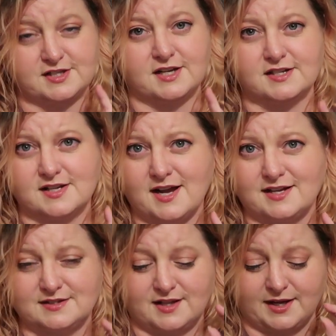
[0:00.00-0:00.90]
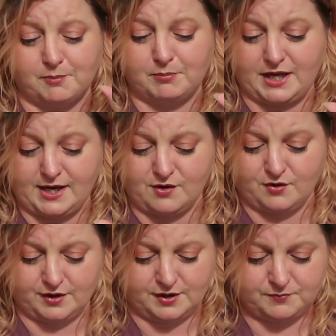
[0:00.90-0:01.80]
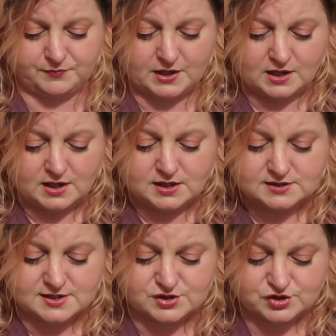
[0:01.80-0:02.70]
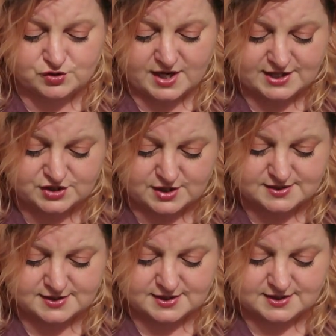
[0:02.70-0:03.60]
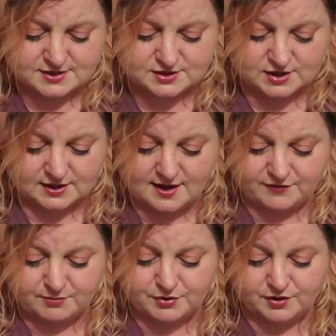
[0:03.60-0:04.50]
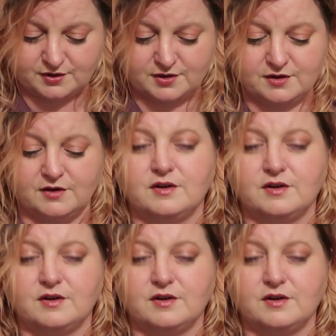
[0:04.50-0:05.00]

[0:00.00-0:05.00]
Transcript: Sea because it has like a bee on it. It says, strange isn't it to love a book?